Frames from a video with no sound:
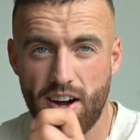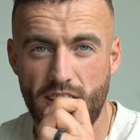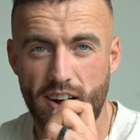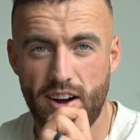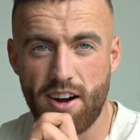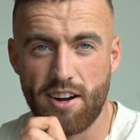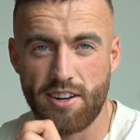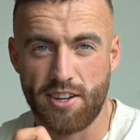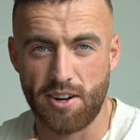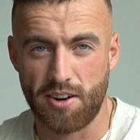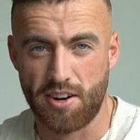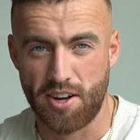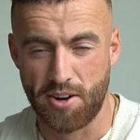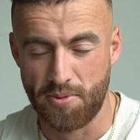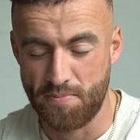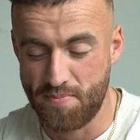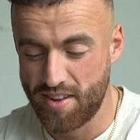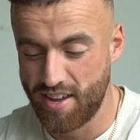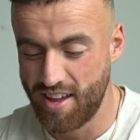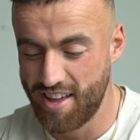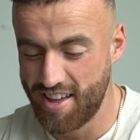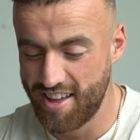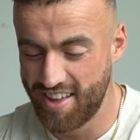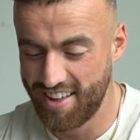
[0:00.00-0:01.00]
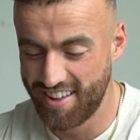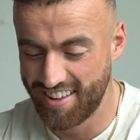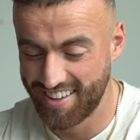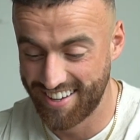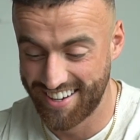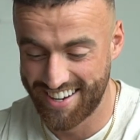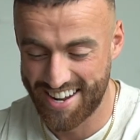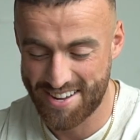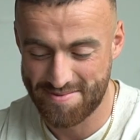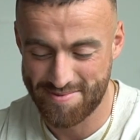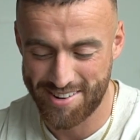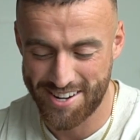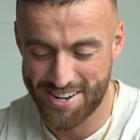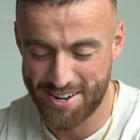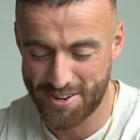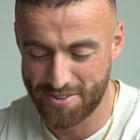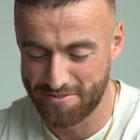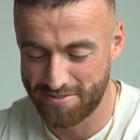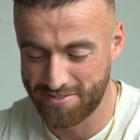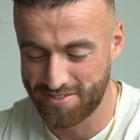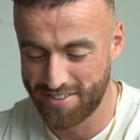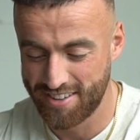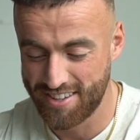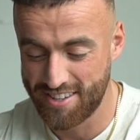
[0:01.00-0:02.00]
I don't know. Let me know
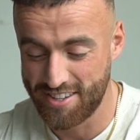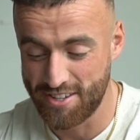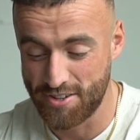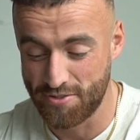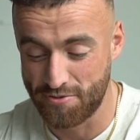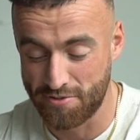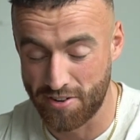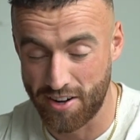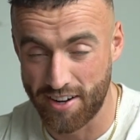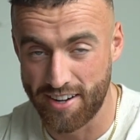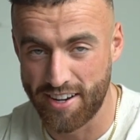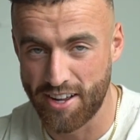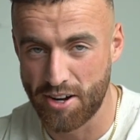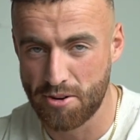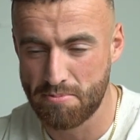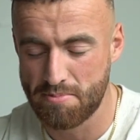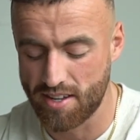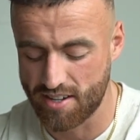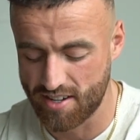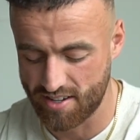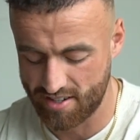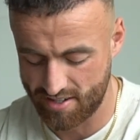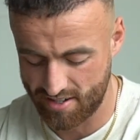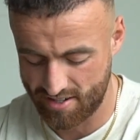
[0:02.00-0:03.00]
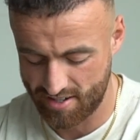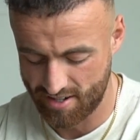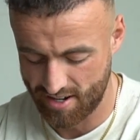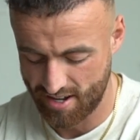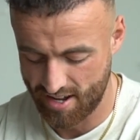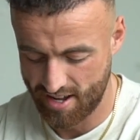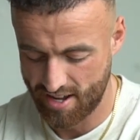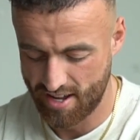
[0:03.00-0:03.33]
if you find out, because